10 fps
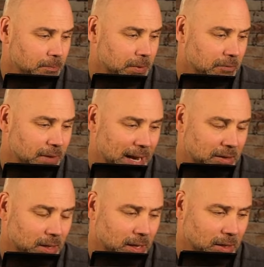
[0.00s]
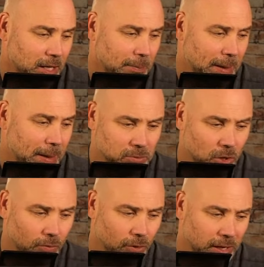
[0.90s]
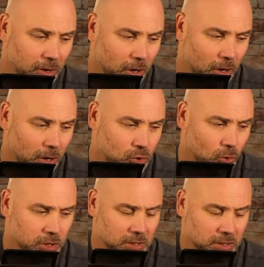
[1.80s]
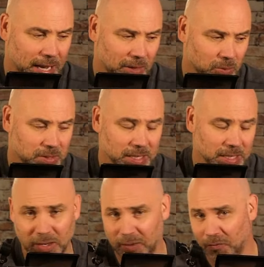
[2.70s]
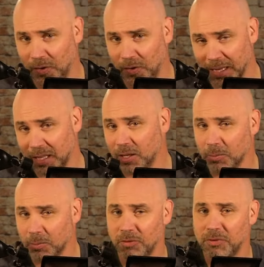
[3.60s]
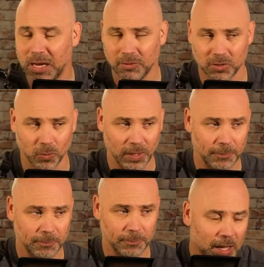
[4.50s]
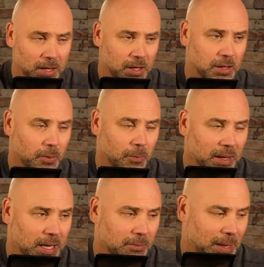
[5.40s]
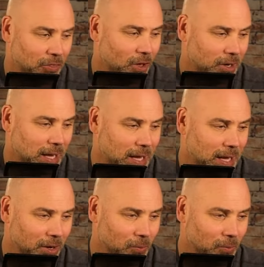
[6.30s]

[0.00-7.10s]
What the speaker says: In fact, Kip Adams over at our Georgia site was saying that he feels like he could be the favorite to win. You know, my thought kind of on it